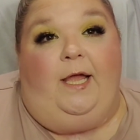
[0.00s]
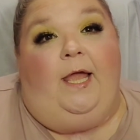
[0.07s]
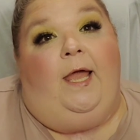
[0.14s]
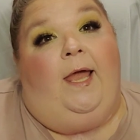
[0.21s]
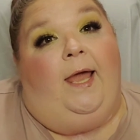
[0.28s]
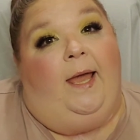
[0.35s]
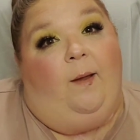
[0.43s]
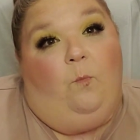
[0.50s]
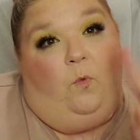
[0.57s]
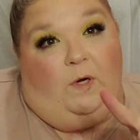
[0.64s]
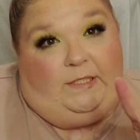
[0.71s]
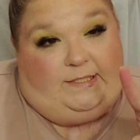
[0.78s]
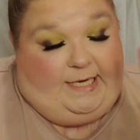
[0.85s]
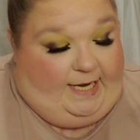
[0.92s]
And once
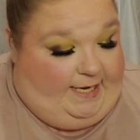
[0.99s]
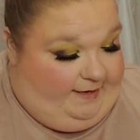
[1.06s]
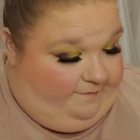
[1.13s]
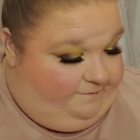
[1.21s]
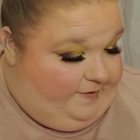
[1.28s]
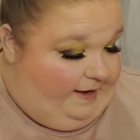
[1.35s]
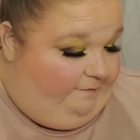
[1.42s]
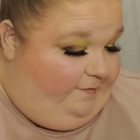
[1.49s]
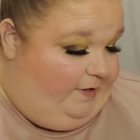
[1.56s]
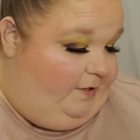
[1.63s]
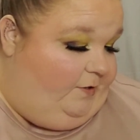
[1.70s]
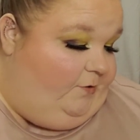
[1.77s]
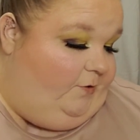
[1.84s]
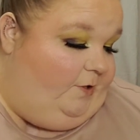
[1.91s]
I hit
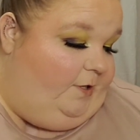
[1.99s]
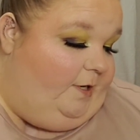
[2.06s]
500,